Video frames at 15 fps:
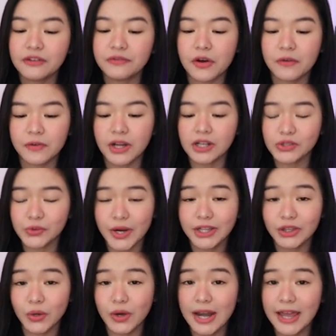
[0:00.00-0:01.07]

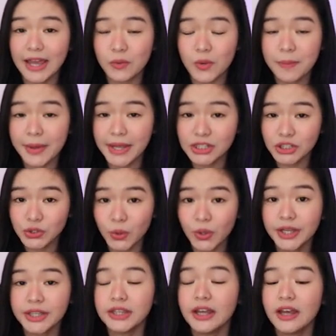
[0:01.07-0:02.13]
nagpa-fluctuate to, like we
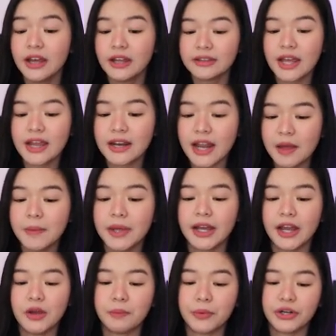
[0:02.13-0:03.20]
mentioned, dynamic
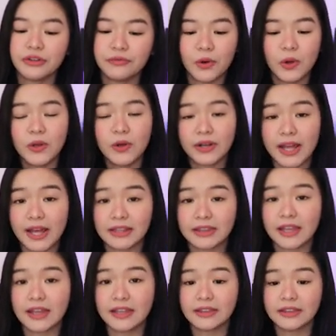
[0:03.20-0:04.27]
na yung portfolio
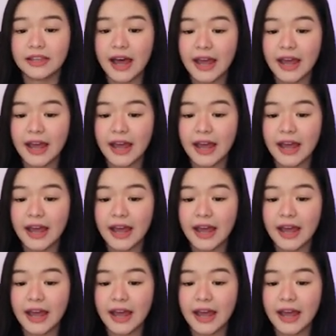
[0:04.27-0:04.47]
natin.